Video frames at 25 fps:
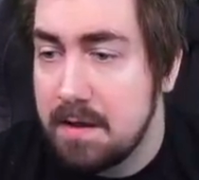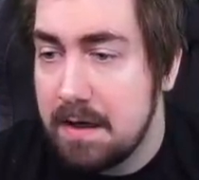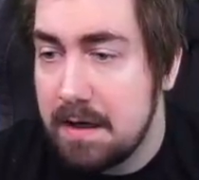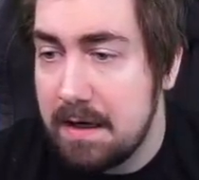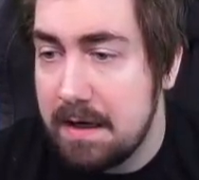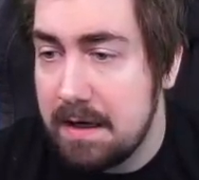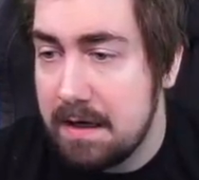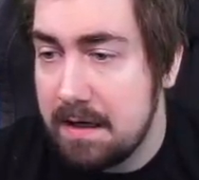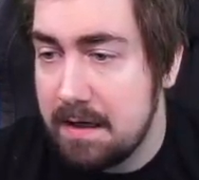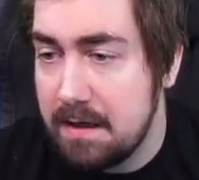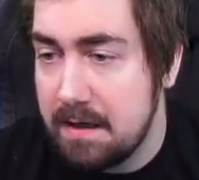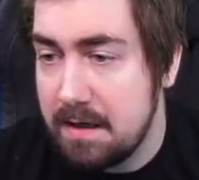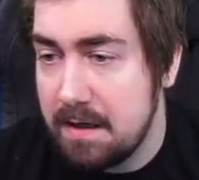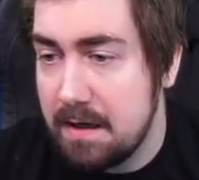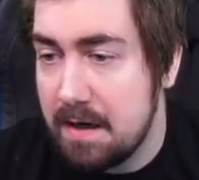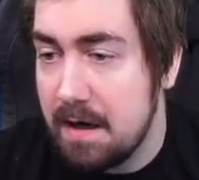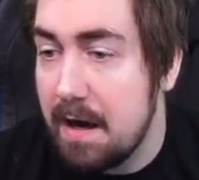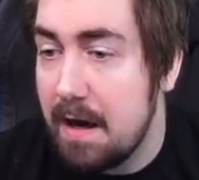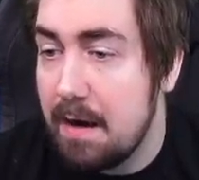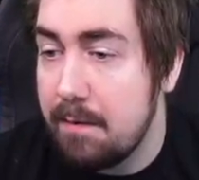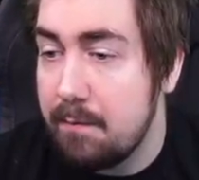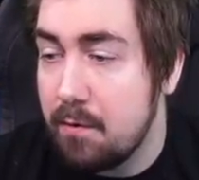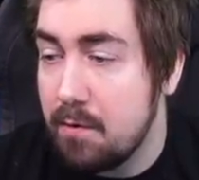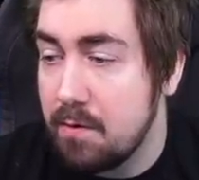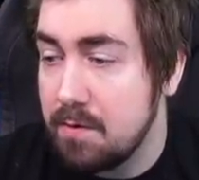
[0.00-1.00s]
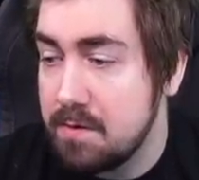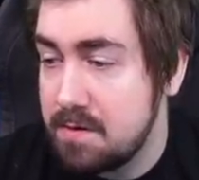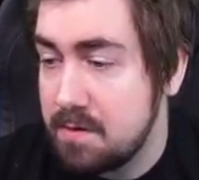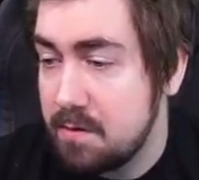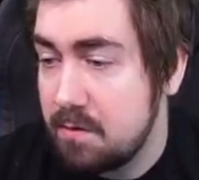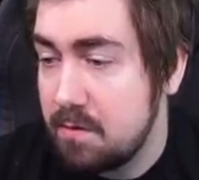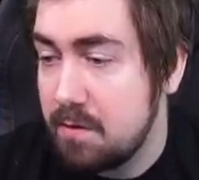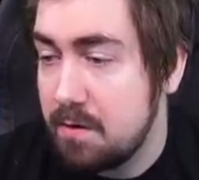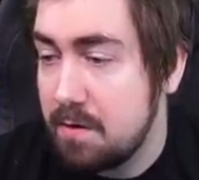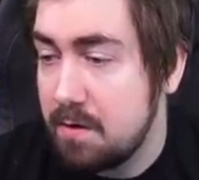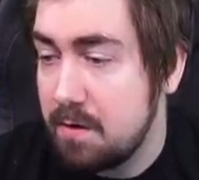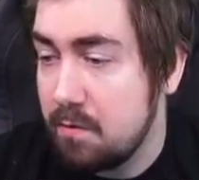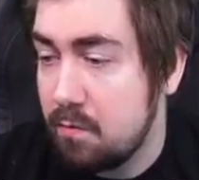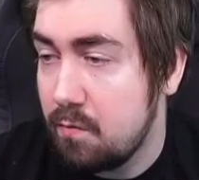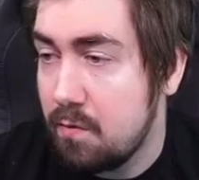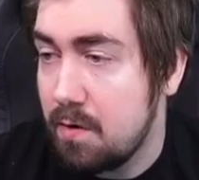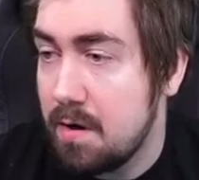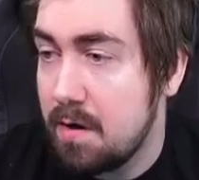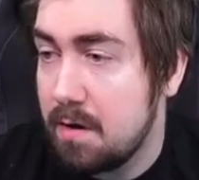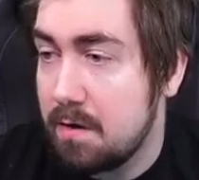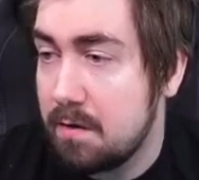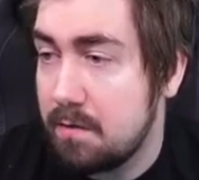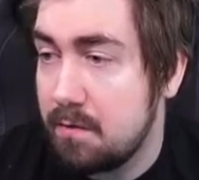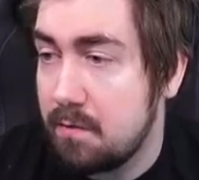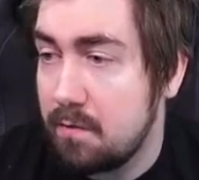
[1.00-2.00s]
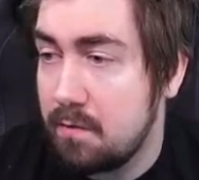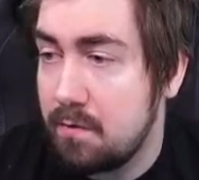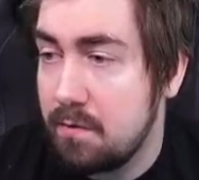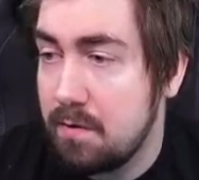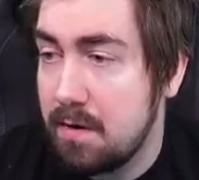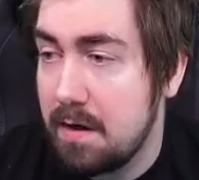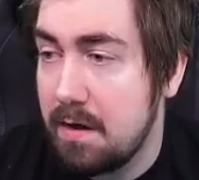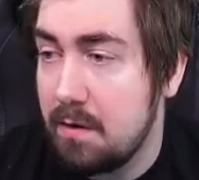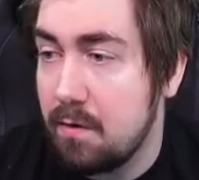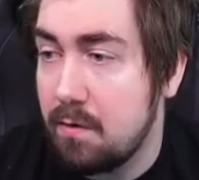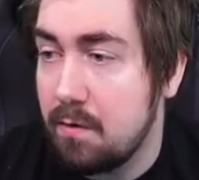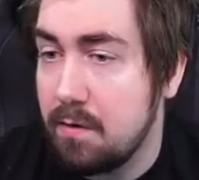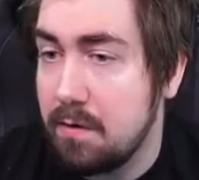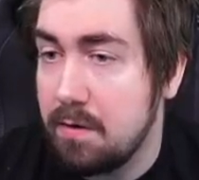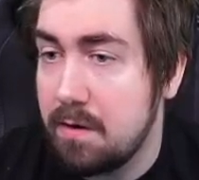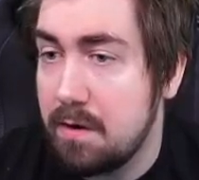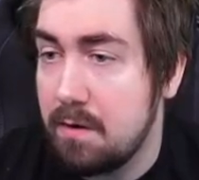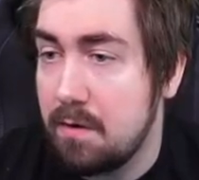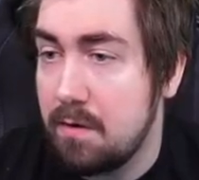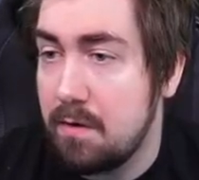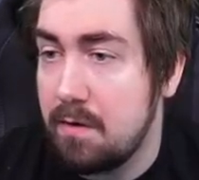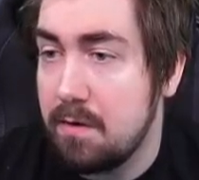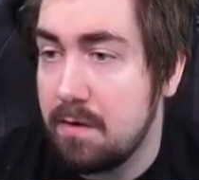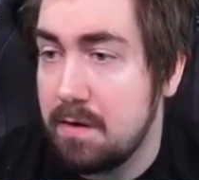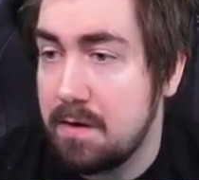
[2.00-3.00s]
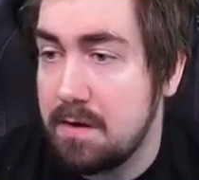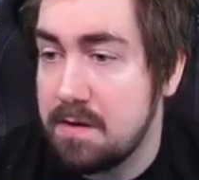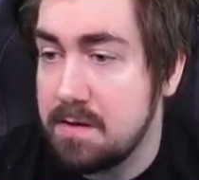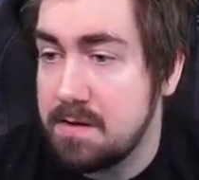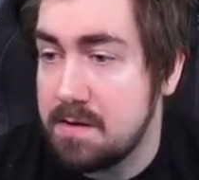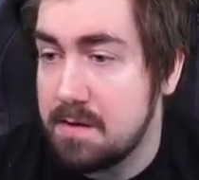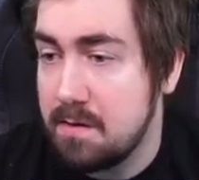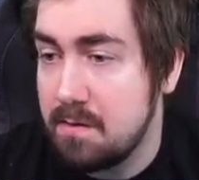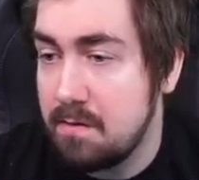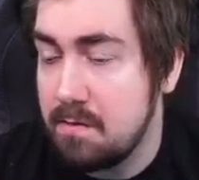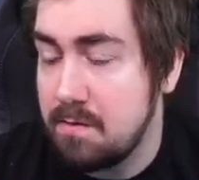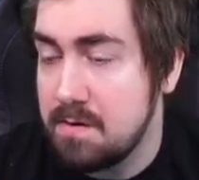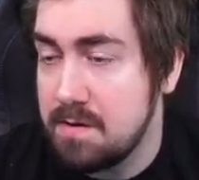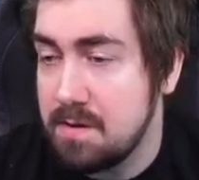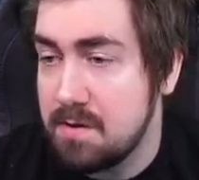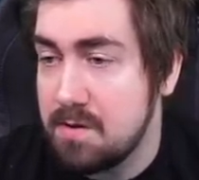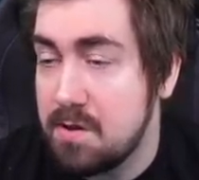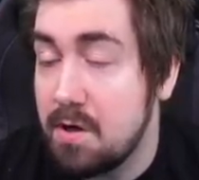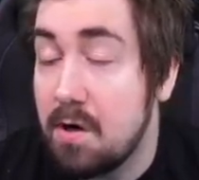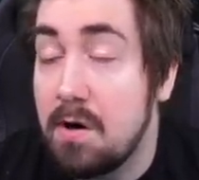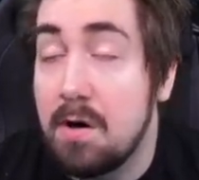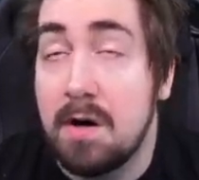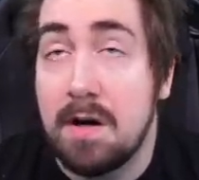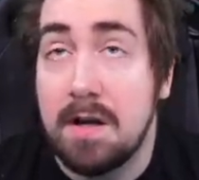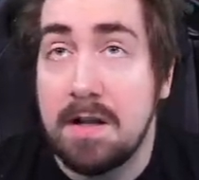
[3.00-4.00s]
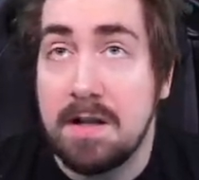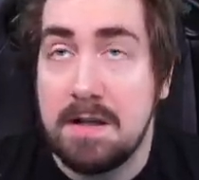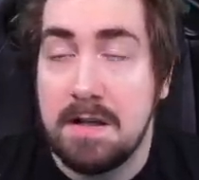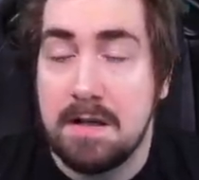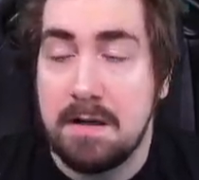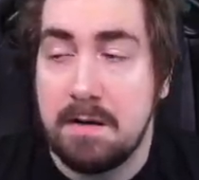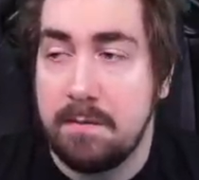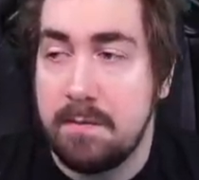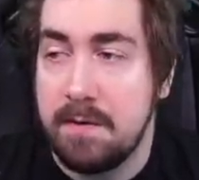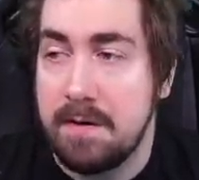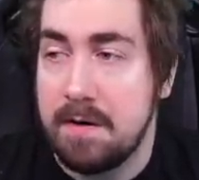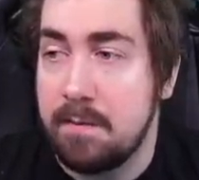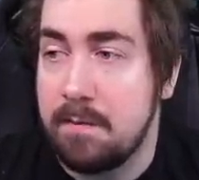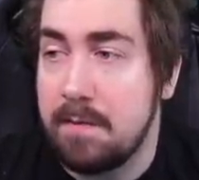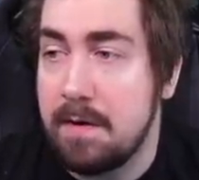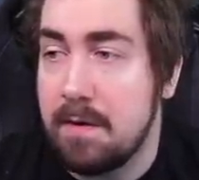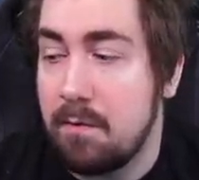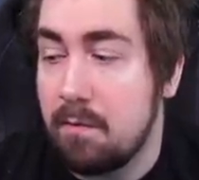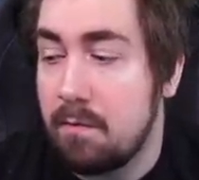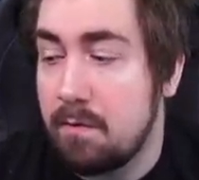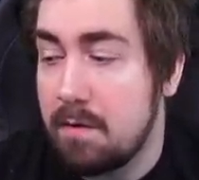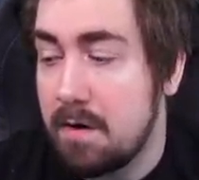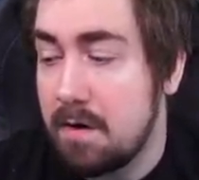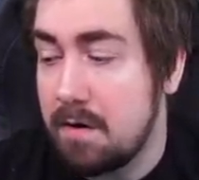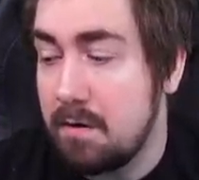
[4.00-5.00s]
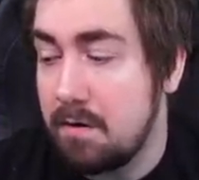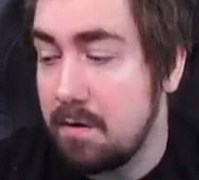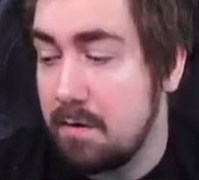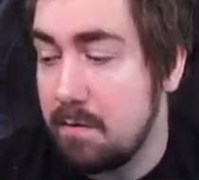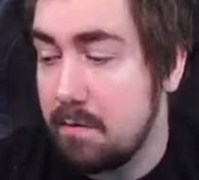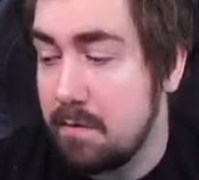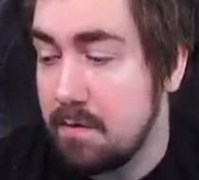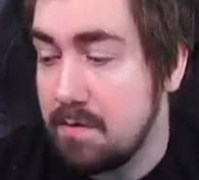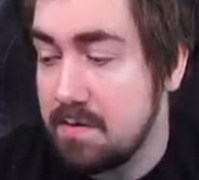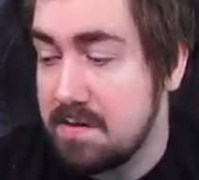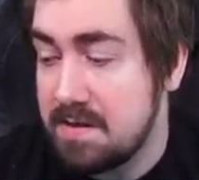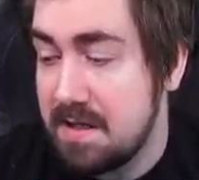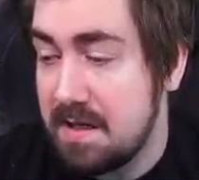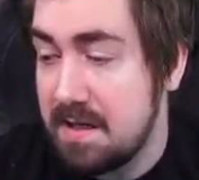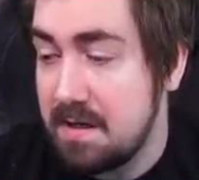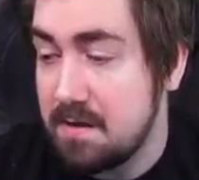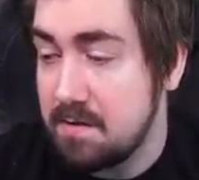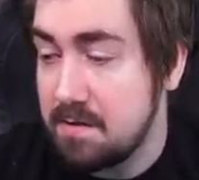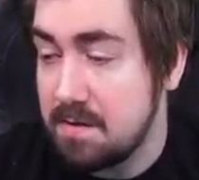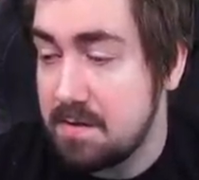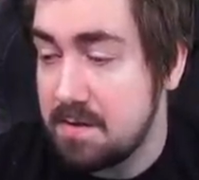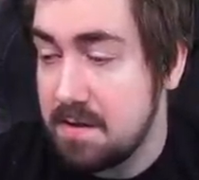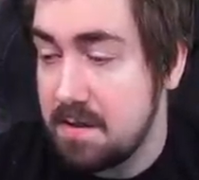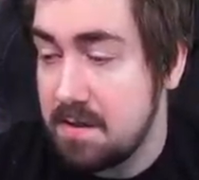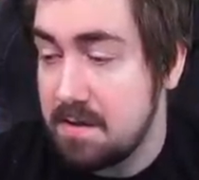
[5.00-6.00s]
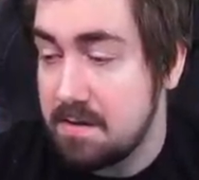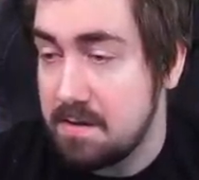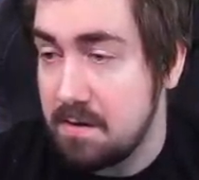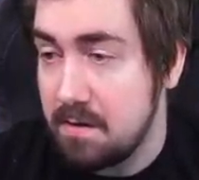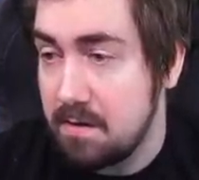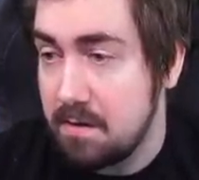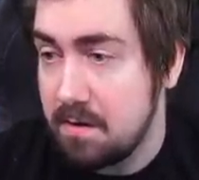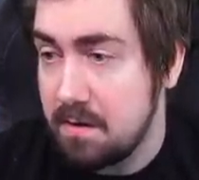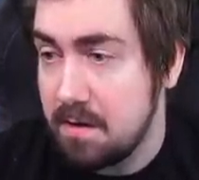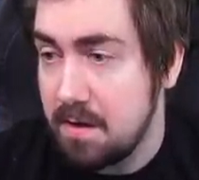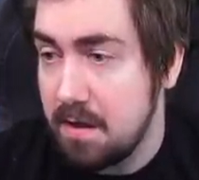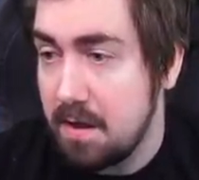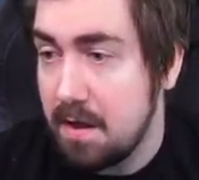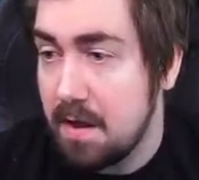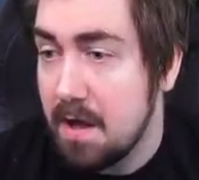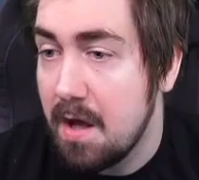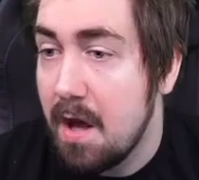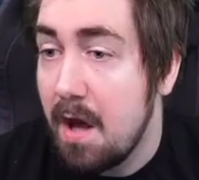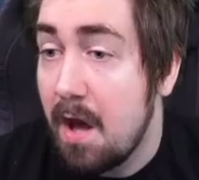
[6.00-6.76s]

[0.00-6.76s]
And I'm also going to walk through like all the early zones and talk a little bit about what are the most dangerous things early.